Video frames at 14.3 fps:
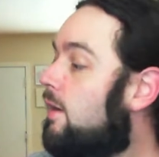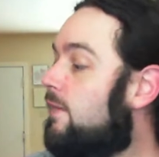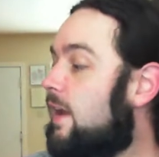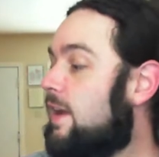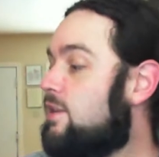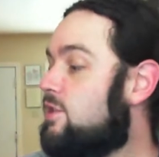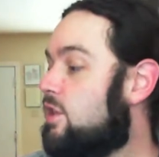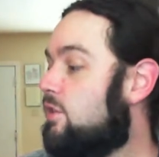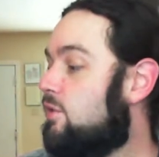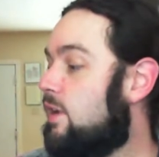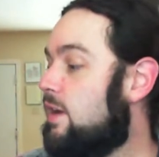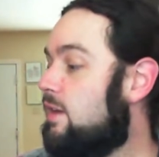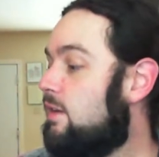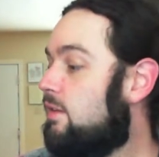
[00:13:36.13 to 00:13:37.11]
ancient
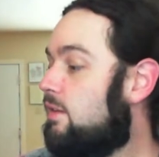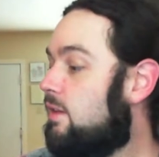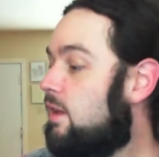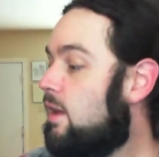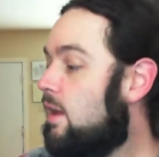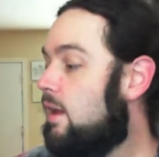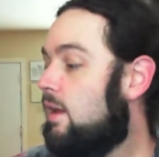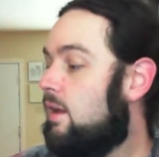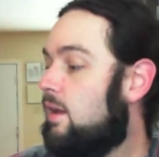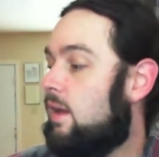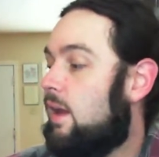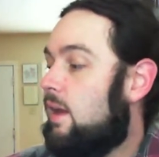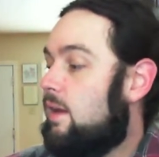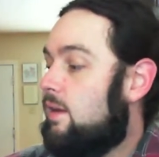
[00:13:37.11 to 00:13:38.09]
Greece,
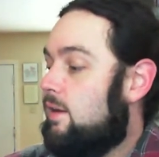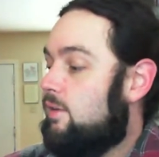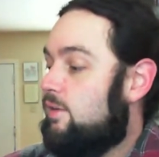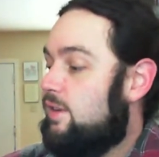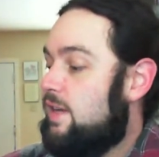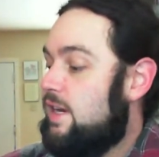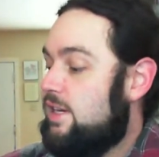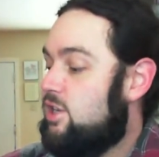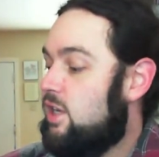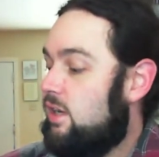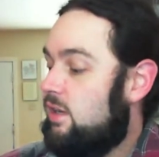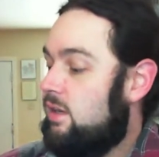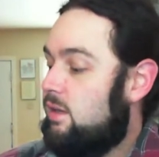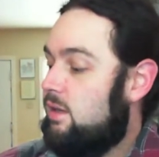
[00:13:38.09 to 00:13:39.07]
and there's
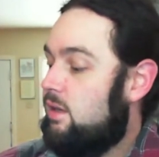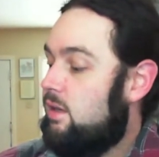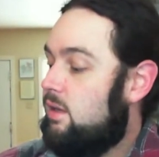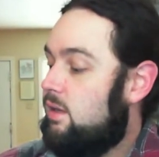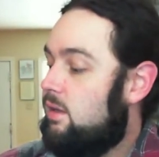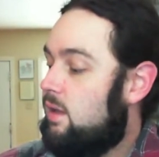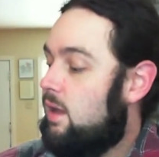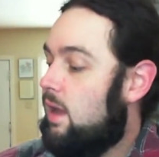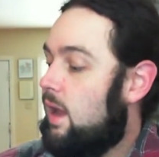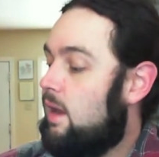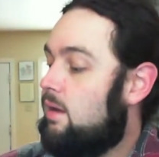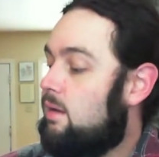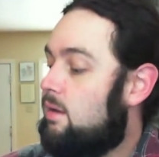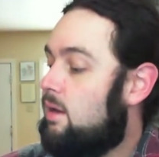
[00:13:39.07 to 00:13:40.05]
Nietzsche,
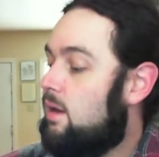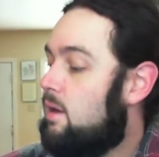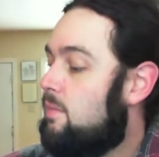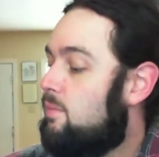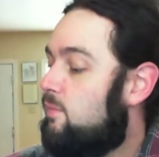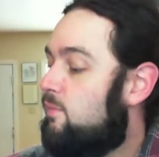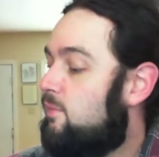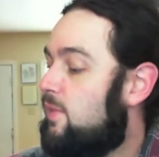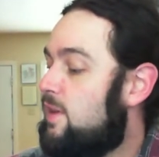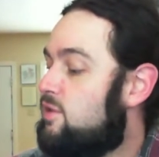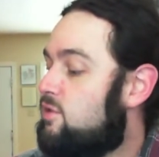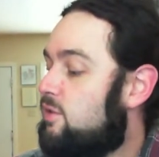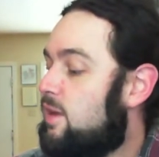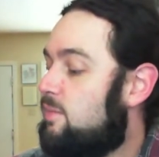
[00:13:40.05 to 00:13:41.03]
and
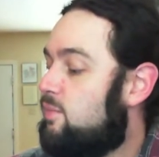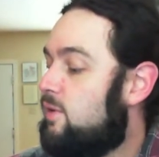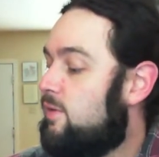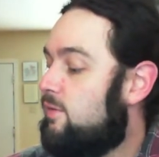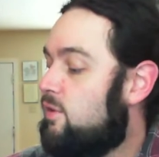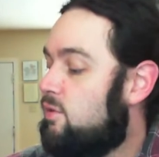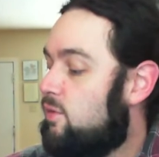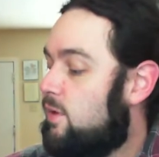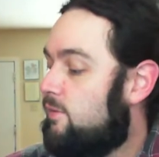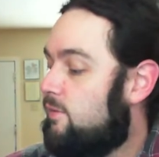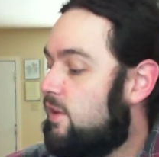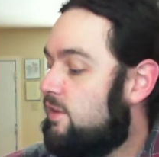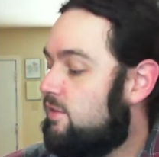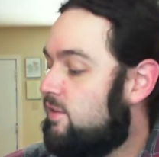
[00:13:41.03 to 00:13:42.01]
features a preview of
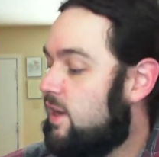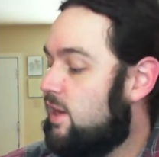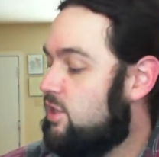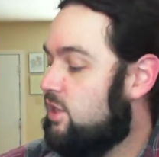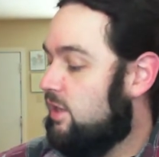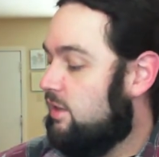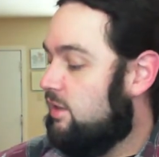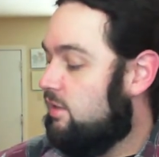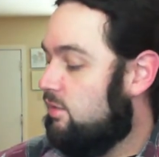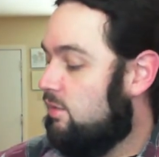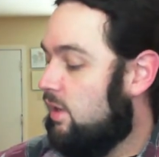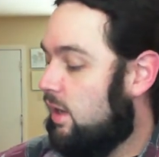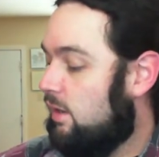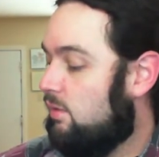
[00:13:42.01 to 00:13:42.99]
Resurrectionists.
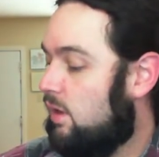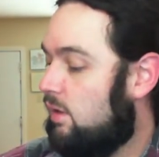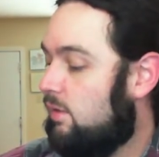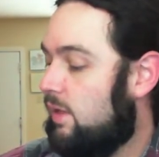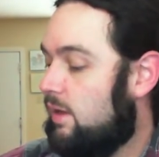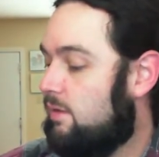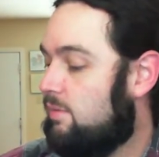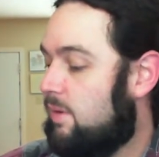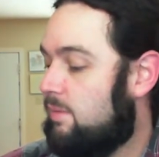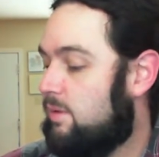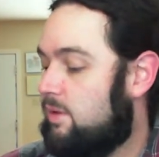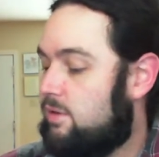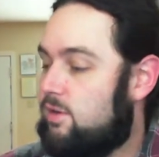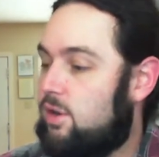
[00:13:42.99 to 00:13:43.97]
Okay, oh, that's
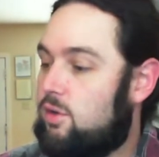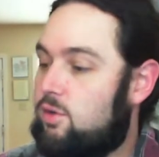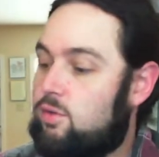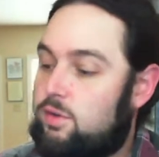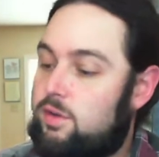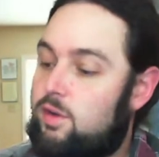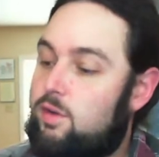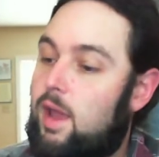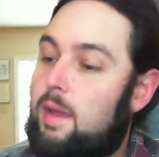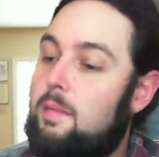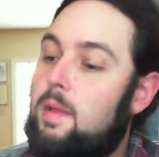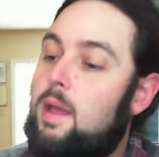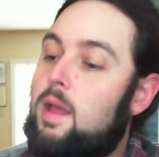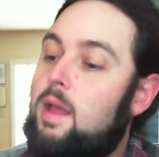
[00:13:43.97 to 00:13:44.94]
probably just Dark Horse. Okay,
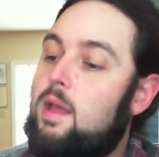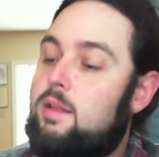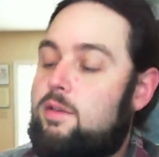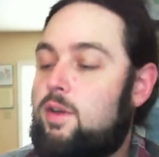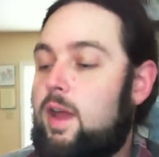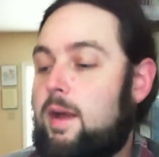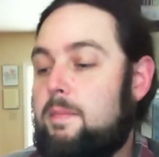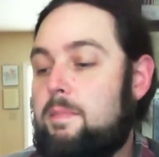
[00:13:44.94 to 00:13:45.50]
so yeah,